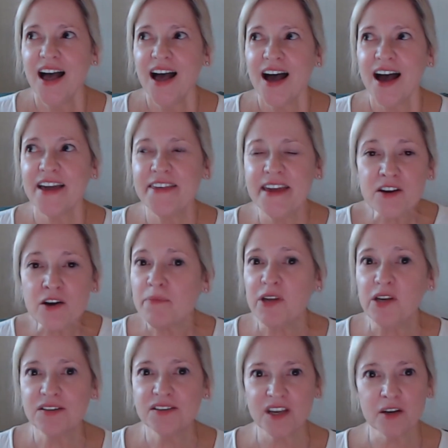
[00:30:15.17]
I think, I mean,
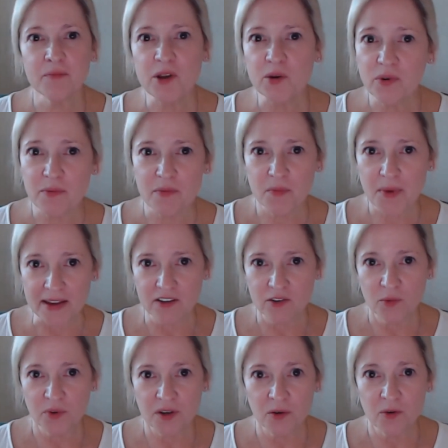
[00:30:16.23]
it's going to be
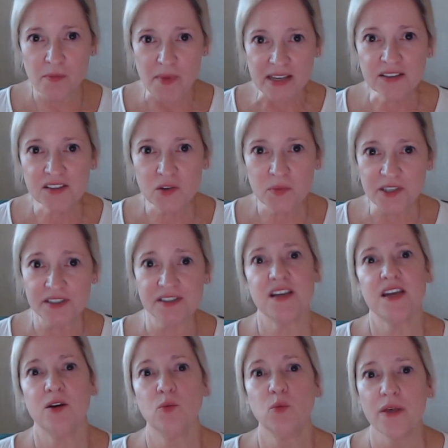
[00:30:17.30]
it remains to be
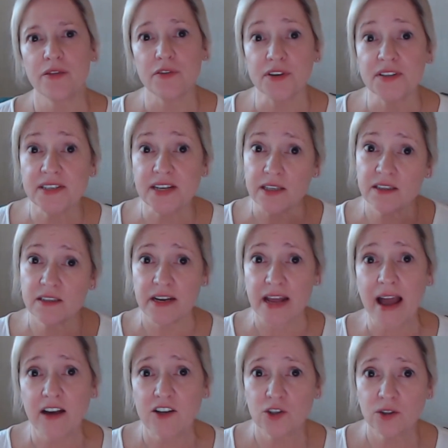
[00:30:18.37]
seen whether the state's going to
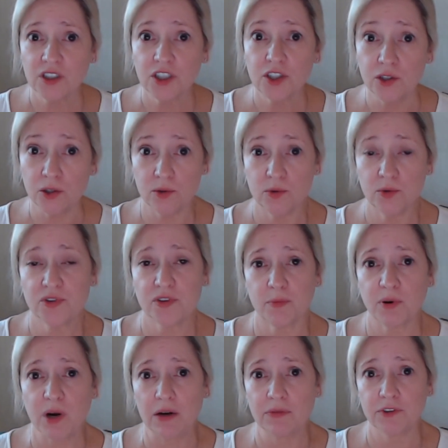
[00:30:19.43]
actually use the
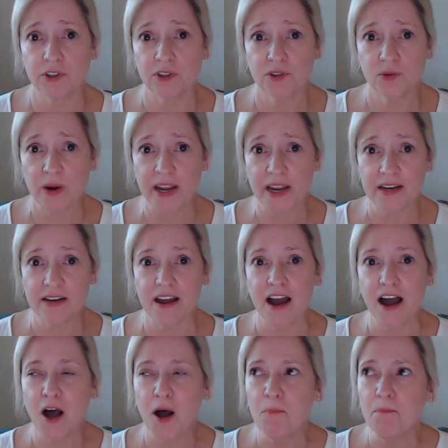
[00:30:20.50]
proffers, right?
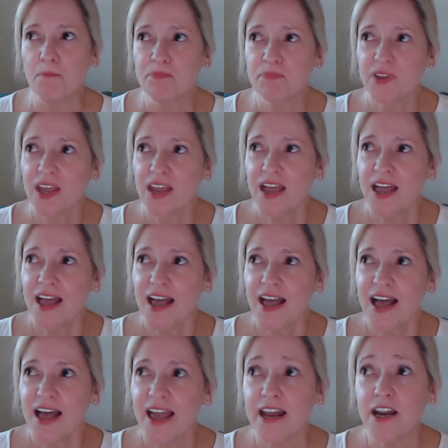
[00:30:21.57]
And
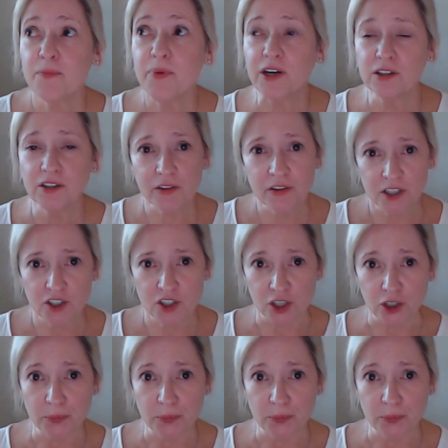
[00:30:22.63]
apparently there are two.